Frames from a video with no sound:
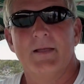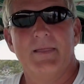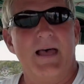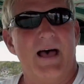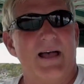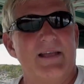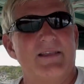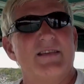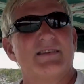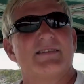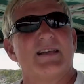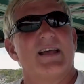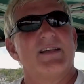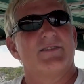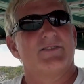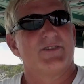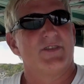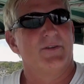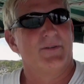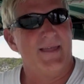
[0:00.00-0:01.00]
No, I just had
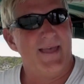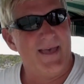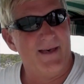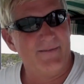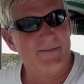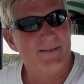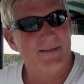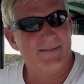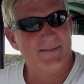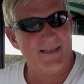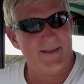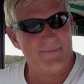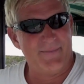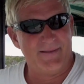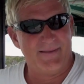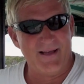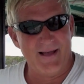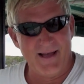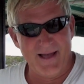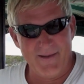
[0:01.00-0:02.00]
to slow down, take
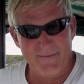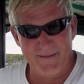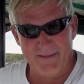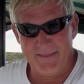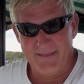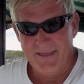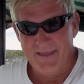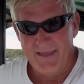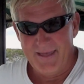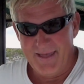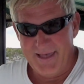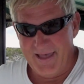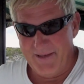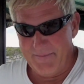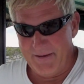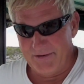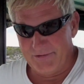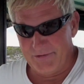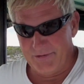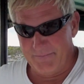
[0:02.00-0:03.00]
my time, and,
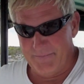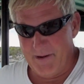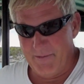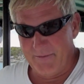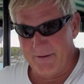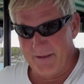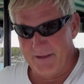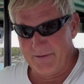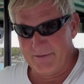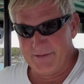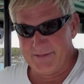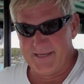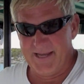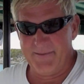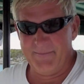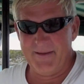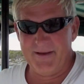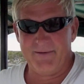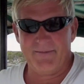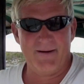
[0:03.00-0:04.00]
and make sure people can understand me